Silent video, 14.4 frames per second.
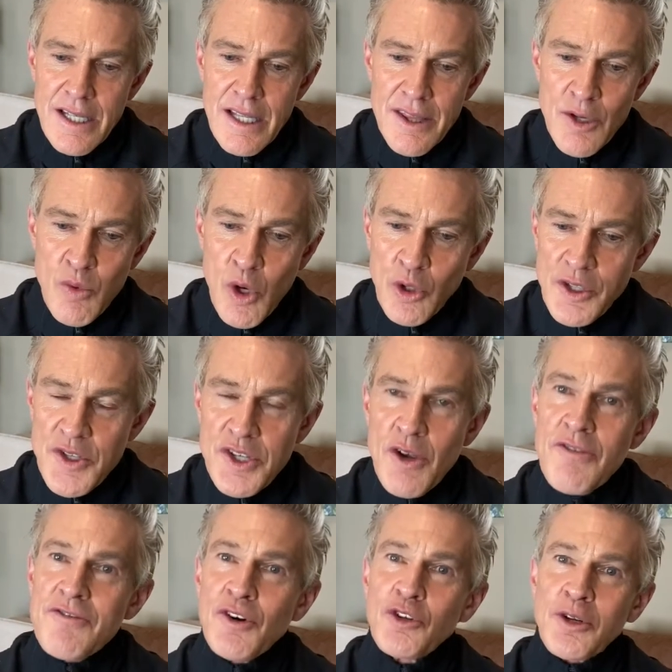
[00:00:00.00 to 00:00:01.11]
The world is so
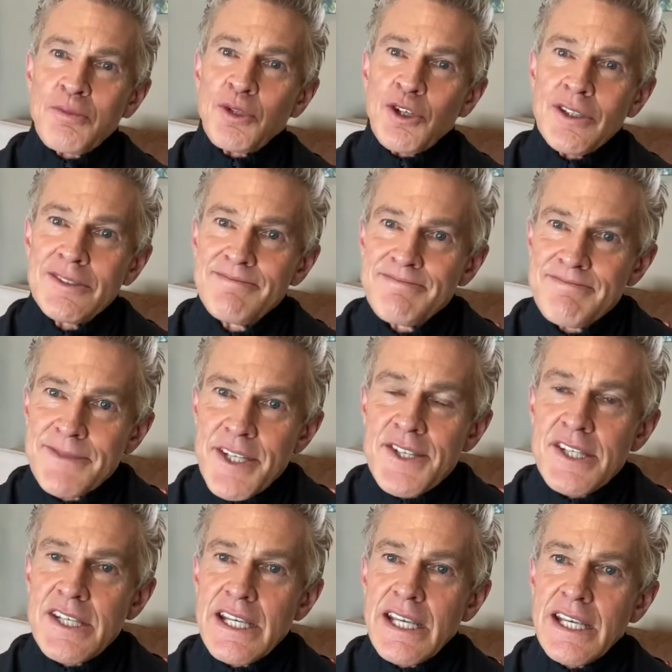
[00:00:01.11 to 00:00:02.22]
vulnerable to
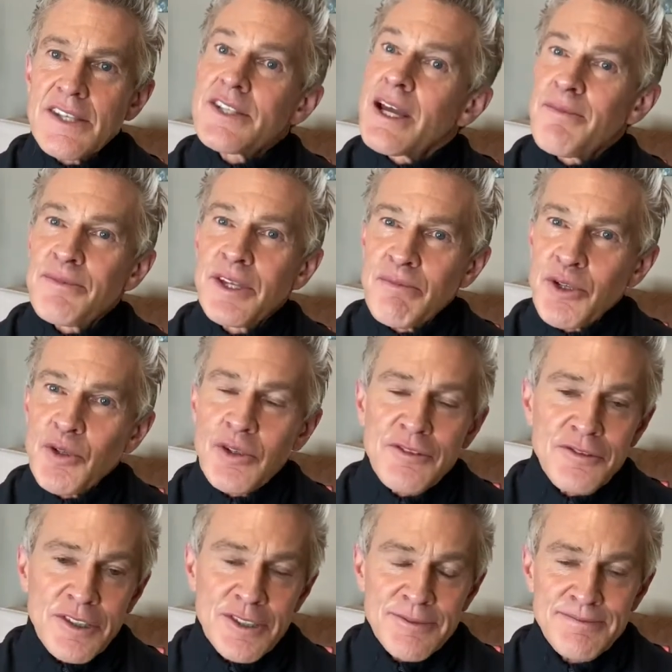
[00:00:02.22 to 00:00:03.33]
see something
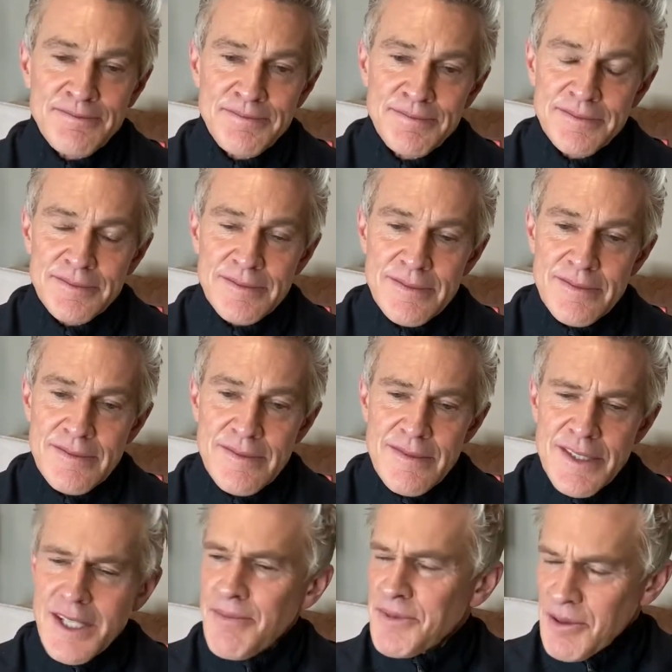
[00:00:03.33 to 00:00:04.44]
beautiful,
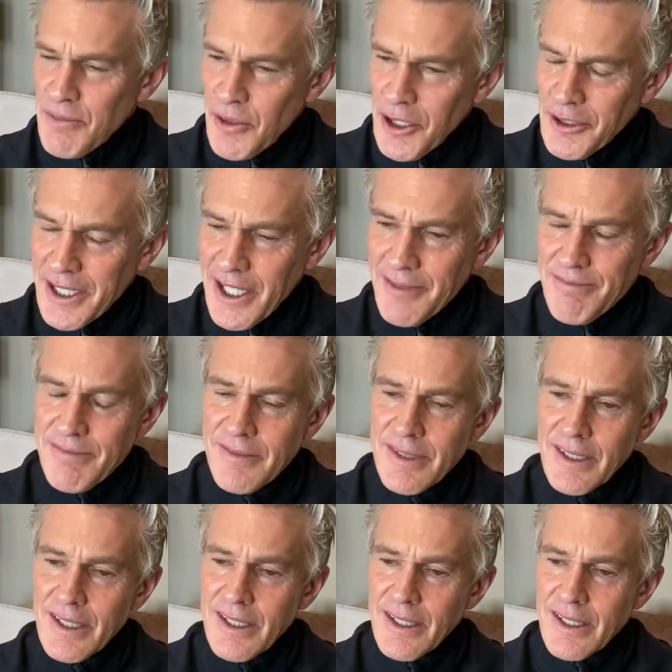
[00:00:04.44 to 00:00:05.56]
something brilliant,
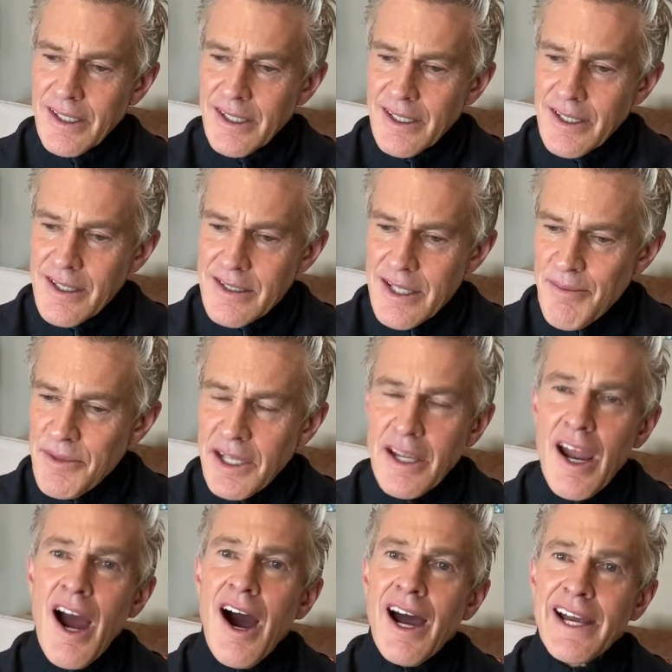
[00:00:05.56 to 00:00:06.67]
something
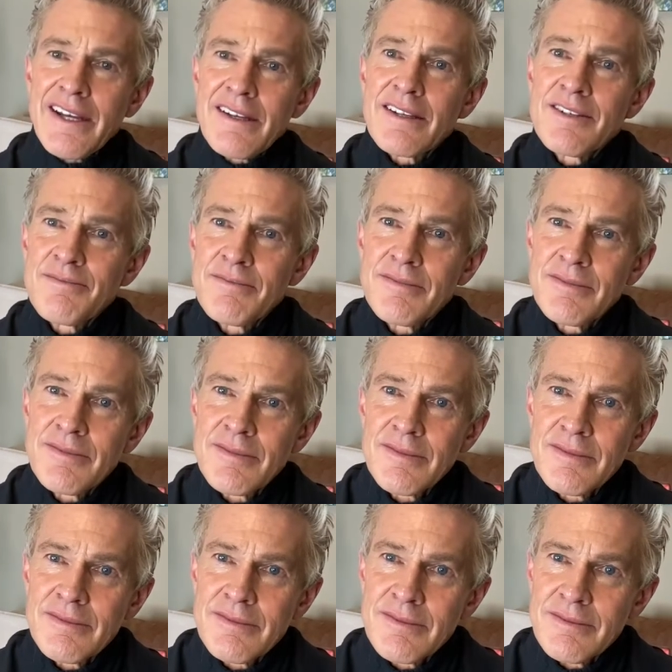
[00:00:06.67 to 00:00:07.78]
kind,
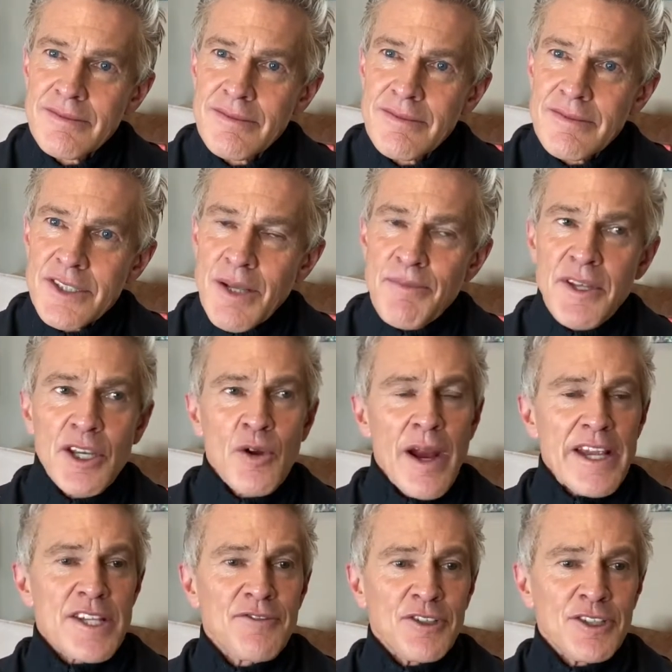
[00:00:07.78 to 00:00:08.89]
something
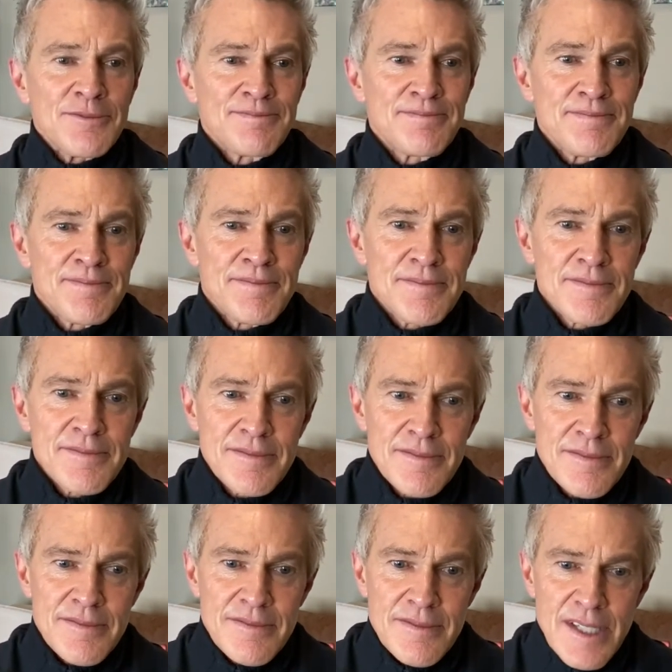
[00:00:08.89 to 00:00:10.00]
graceful,
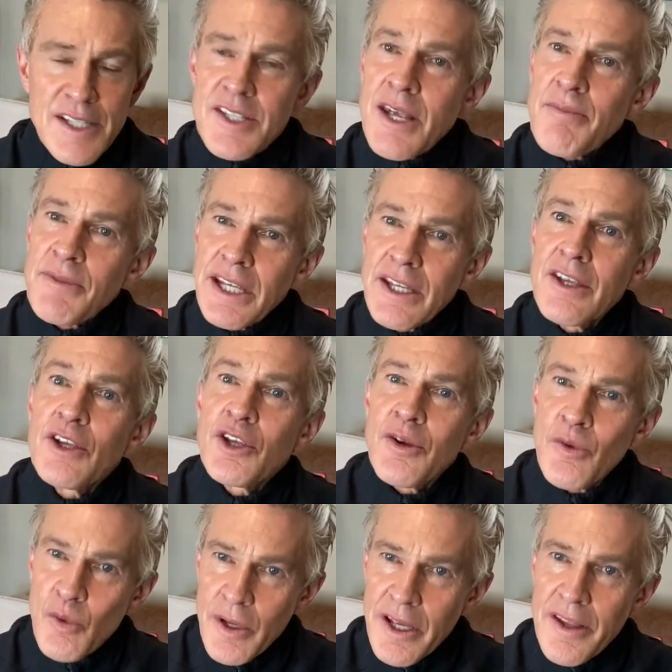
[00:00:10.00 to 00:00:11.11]
and something
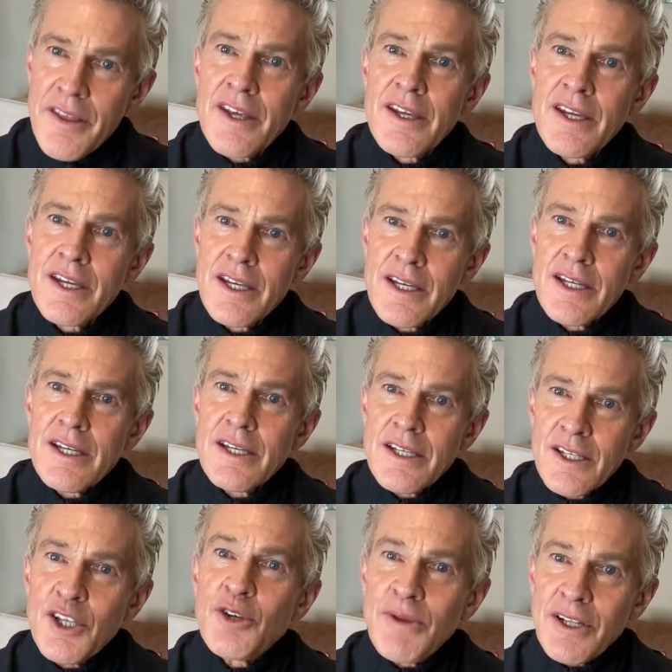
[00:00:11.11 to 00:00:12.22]
with
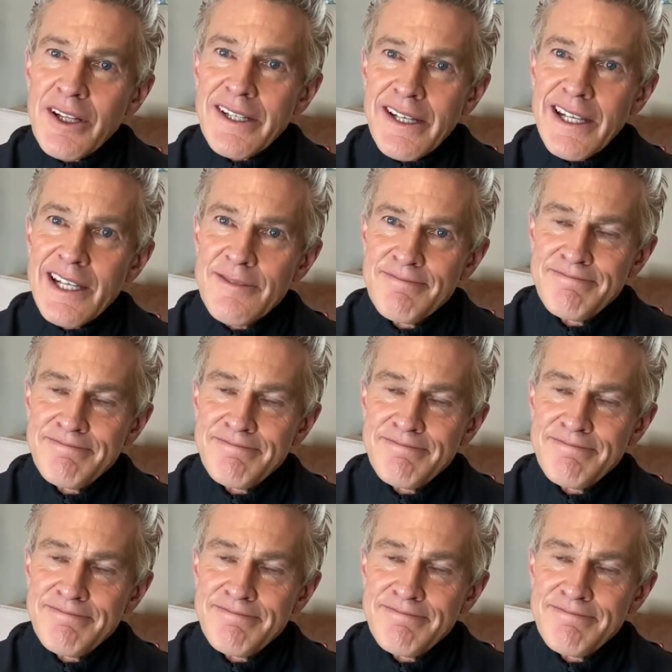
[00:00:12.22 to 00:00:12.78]
humility.